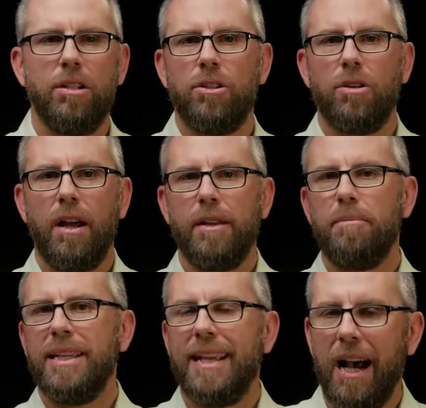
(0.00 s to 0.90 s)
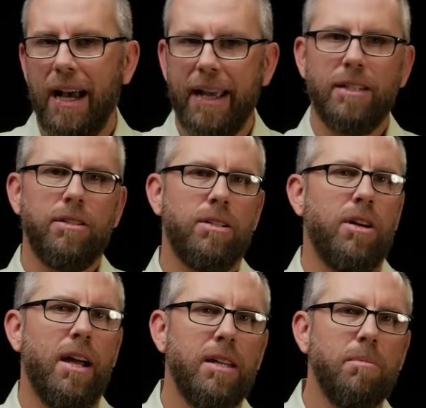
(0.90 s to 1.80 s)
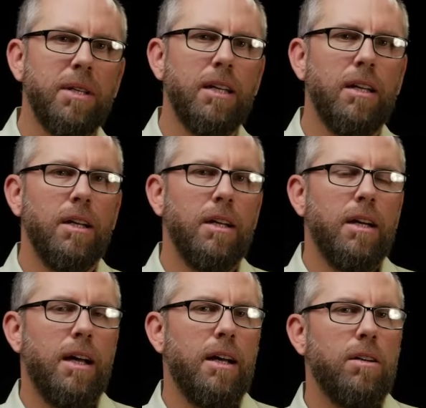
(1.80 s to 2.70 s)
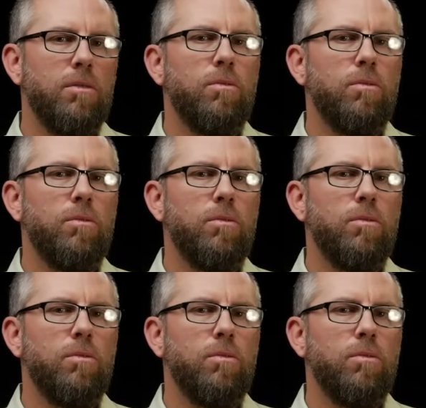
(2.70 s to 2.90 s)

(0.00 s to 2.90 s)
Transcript: to try and be kind or to try and be uh,